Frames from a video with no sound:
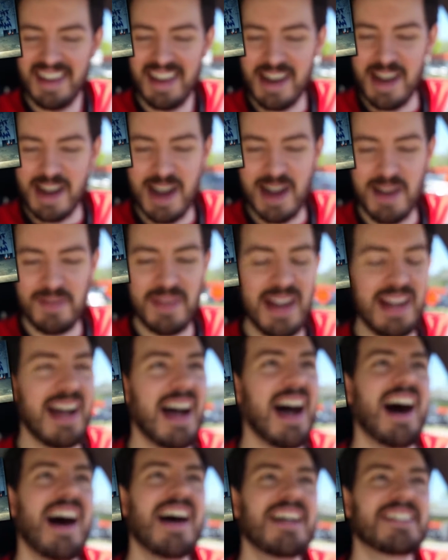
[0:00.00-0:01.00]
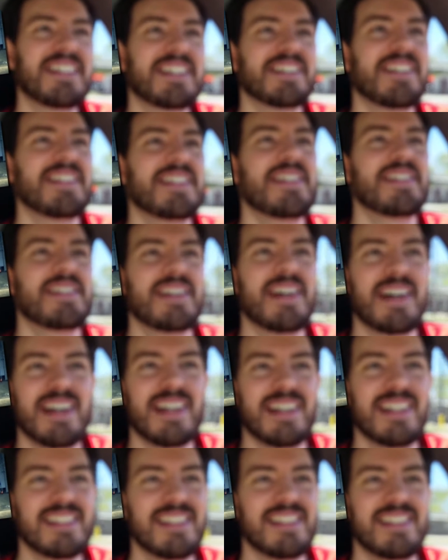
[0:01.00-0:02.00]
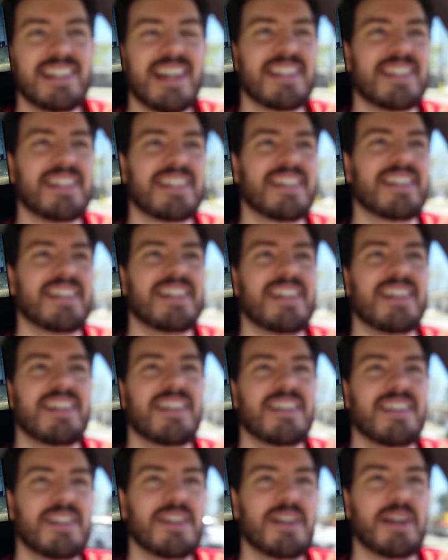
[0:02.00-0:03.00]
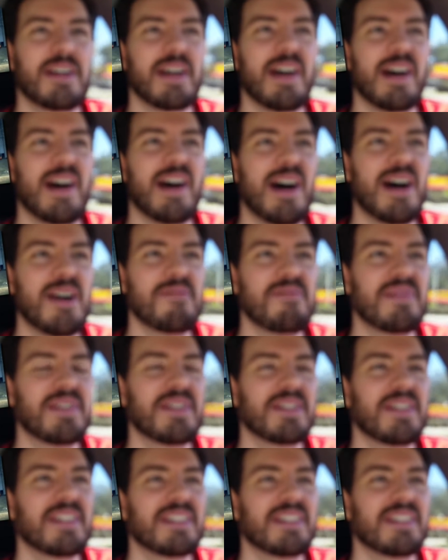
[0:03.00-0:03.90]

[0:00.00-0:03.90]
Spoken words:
Oscar and Jessica hook up.